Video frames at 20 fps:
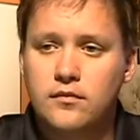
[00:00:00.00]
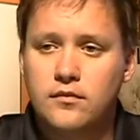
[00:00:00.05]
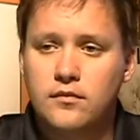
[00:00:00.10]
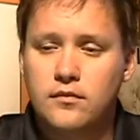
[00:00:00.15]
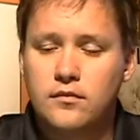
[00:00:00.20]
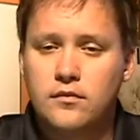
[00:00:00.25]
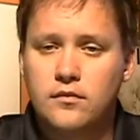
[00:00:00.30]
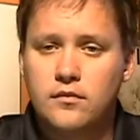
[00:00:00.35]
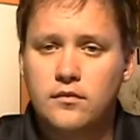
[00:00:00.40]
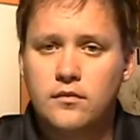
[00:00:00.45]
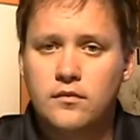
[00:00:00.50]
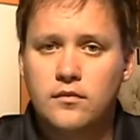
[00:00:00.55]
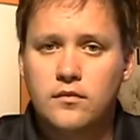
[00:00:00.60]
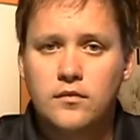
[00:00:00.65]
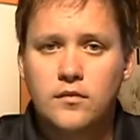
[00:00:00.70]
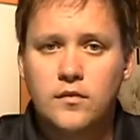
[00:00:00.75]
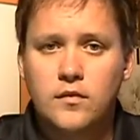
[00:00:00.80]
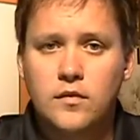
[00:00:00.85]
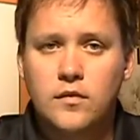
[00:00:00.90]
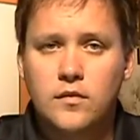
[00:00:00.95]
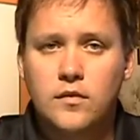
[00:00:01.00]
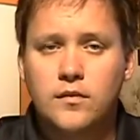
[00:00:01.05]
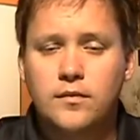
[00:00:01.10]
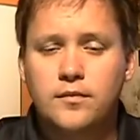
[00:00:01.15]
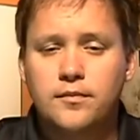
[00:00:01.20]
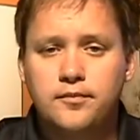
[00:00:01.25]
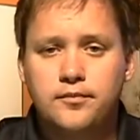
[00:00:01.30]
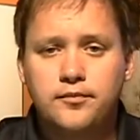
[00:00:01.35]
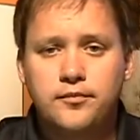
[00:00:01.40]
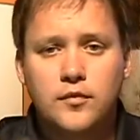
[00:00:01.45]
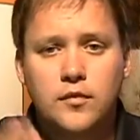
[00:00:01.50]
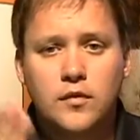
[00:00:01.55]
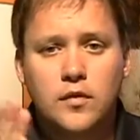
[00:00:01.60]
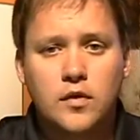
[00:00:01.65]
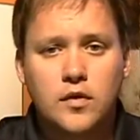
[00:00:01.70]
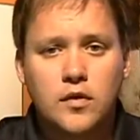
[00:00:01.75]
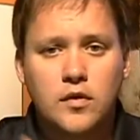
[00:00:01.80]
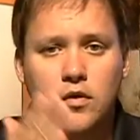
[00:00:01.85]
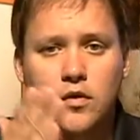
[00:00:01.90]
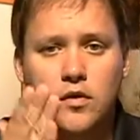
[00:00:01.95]
It's been a hard
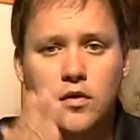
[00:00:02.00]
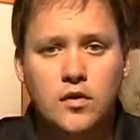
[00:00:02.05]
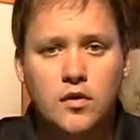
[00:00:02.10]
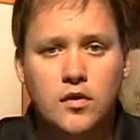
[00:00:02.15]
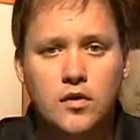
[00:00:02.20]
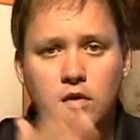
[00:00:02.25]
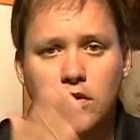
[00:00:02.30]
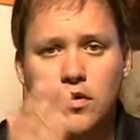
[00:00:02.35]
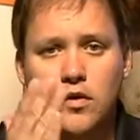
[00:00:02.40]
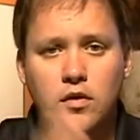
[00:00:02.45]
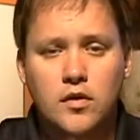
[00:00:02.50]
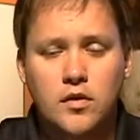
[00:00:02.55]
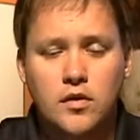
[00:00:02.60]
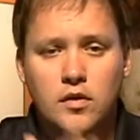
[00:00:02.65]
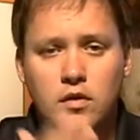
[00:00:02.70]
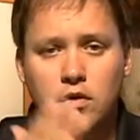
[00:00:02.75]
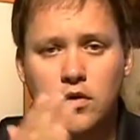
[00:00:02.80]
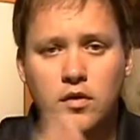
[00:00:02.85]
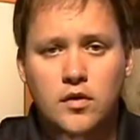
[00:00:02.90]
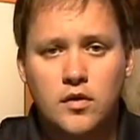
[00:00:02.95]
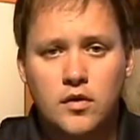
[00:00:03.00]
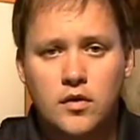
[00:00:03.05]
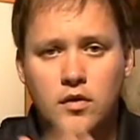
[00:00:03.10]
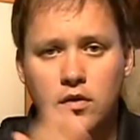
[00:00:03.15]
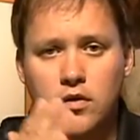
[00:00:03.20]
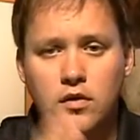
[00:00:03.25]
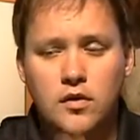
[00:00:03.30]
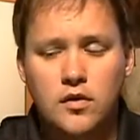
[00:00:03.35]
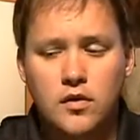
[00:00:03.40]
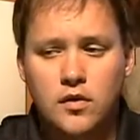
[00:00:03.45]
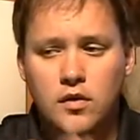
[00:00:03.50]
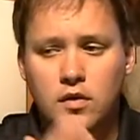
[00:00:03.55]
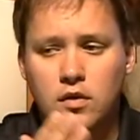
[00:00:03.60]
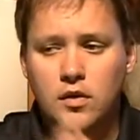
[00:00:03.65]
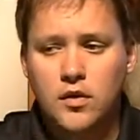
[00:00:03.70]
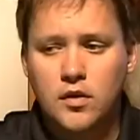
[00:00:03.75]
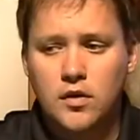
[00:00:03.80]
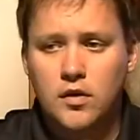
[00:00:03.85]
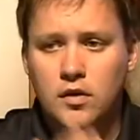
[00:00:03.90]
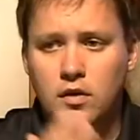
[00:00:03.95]
day's night,
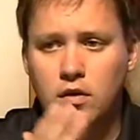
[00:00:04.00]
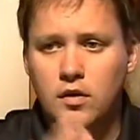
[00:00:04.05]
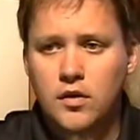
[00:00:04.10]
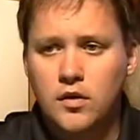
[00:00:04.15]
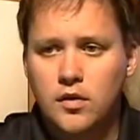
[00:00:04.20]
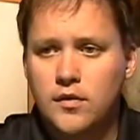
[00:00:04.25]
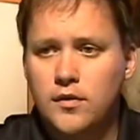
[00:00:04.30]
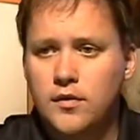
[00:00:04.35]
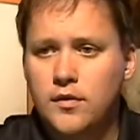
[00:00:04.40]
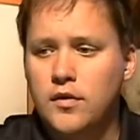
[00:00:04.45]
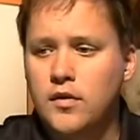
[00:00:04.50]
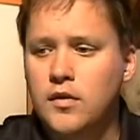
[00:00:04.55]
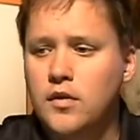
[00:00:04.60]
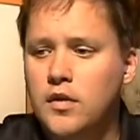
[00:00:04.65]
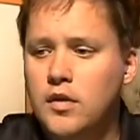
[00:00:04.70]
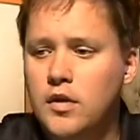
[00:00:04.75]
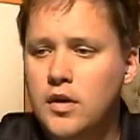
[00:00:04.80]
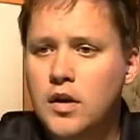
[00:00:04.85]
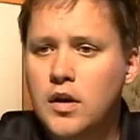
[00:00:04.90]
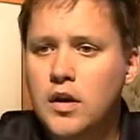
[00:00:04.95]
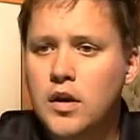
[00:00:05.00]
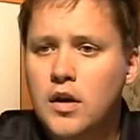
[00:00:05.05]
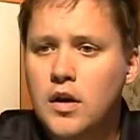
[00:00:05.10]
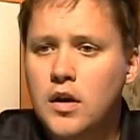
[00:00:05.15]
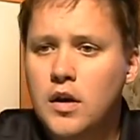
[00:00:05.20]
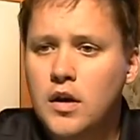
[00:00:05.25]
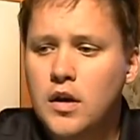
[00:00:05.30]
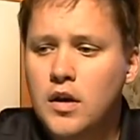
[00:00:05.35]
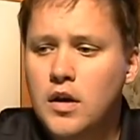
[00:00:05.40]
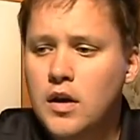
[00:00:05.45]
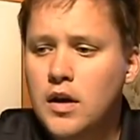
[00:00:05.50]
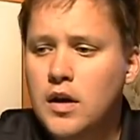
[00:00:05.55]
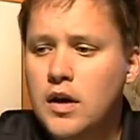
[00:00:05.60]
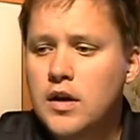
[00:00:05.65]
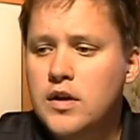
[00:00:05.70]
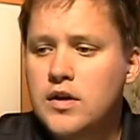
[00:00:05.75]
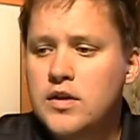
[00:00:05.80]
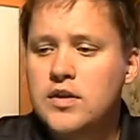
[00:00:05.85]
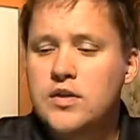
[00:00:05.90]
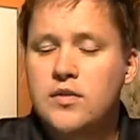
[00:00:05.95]
and I've been working like a
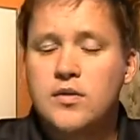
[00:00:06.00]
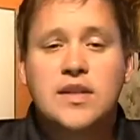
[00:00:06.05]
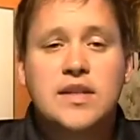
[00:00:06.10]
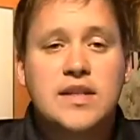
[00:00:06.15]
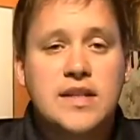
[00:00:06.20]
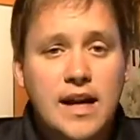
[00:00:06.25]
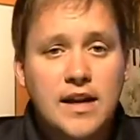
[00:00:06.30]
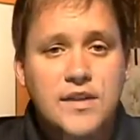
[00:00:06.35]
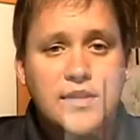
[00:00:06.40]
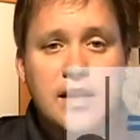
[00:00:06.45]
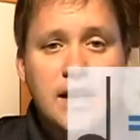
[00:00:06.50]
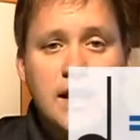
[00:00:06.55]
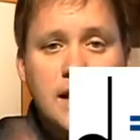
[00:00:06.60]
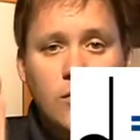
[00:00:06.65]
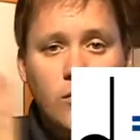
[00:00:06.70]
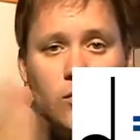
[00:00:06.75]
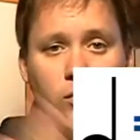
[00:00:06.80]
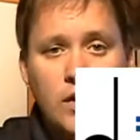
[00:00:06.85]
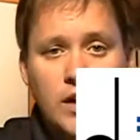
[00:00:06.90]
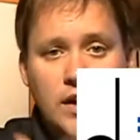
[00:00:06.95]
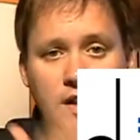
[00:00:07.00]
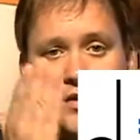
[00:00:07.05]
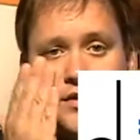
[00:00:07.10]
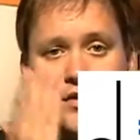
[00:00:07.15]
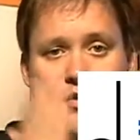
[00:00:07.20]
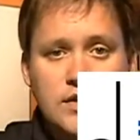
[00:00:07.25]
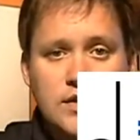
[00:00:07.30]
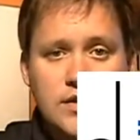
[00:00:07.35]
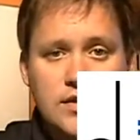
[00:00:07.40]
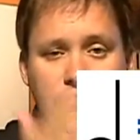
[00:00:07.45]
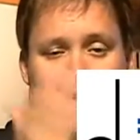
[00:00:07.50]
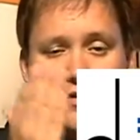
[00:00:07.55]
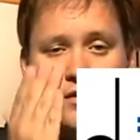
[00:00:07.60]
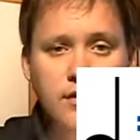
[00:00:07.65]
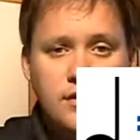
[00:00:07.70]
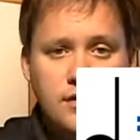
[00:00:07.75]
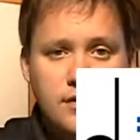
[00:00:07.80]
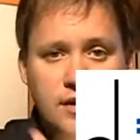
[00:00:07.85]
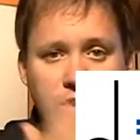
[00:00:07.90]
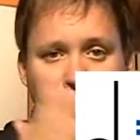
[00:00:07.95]
dog. So it sounds like 1, 2,
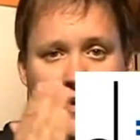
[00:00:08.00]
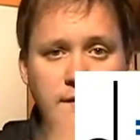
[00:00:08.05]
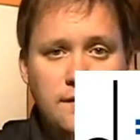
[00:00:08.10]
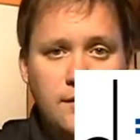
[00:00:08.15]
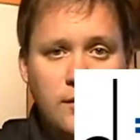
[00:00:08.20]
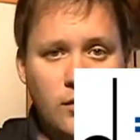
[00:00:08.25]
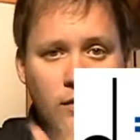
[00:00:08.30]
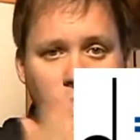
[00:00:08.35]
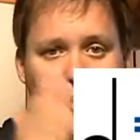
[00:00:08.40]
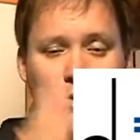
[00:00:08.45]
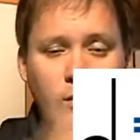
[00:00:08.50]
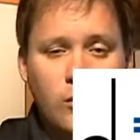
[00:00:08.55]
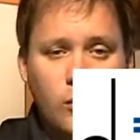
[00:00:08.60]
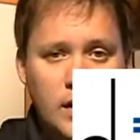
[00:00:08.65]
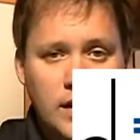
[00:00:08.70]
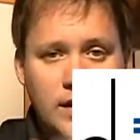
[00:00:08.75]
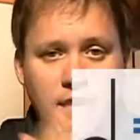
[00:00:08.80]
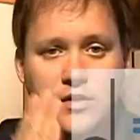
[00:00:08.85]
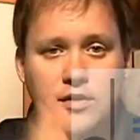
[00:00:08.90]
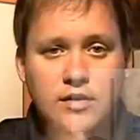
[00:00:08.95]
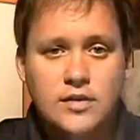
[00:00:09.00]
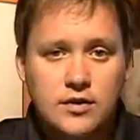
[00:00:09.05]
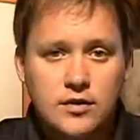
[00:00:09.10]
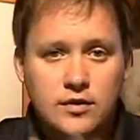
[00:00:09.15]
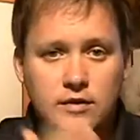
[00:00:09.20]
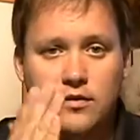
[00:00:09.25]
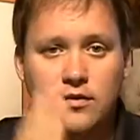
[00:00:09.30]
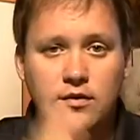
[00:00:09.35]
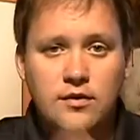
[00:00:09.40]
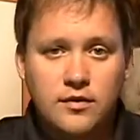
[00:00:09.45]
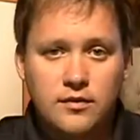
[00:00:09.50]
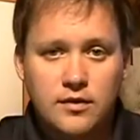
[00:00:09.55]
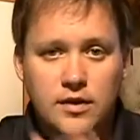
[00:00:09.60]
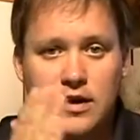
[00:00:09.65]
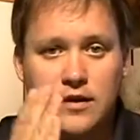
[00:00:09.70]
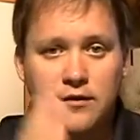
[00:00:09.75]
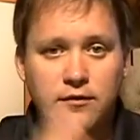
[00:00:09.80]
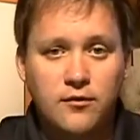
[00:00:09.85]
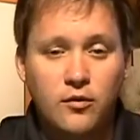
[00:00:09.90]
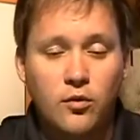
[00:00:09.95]
3, 4, 1, 2,
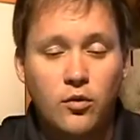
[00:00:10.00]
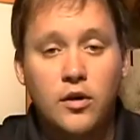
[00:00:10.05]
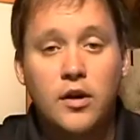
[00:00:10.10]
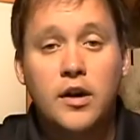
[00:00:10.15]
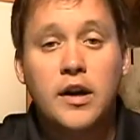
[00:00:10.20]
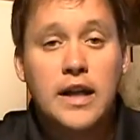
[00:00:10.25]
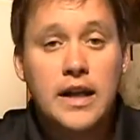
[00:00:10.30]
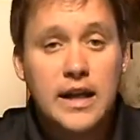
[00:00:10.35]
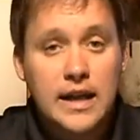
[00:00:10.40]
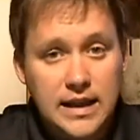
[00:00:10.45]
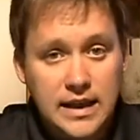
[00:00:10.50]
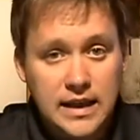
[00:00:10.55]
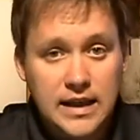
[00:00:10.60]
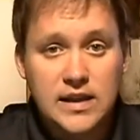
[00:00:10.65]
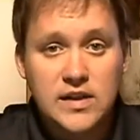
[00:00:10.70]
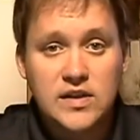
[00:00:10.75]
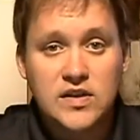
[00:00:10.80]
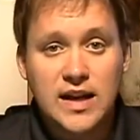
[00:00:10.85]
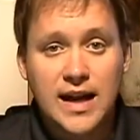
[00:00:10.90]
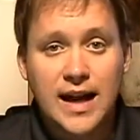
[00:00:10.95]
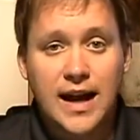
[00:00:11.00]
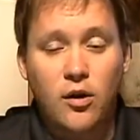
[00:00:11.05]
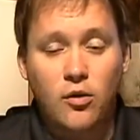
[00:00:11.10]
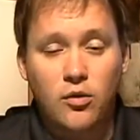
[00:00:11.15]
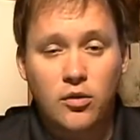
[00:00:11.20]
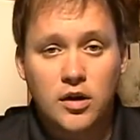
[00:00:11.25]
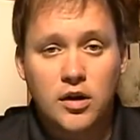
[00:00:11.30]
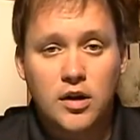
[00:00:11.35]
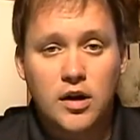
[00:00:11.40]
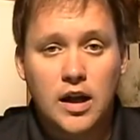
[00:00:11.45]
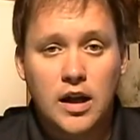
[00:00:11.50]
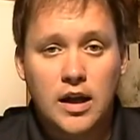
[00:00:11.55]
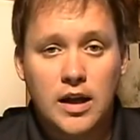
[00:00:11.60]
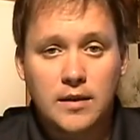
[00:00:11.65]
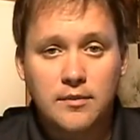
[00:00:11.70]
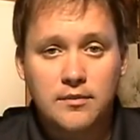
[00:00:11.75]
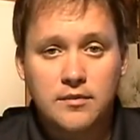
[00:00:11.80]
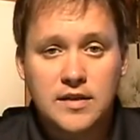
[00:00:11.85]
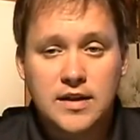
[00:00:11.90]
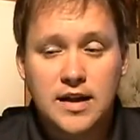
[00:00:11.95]
3, 4 is our
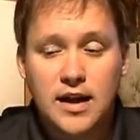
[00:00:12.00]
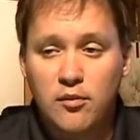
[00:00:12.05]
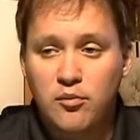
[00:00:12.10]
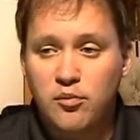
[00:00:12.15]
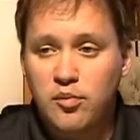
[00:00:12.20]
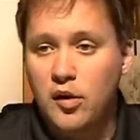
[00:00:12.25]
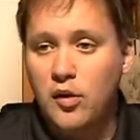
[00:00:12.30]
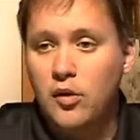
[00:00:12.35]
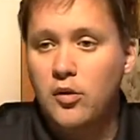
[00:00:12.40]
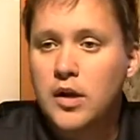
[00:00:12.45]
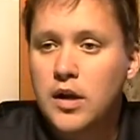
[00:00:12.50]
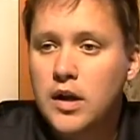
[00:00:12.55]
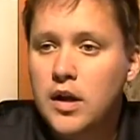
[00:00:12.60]
tempo.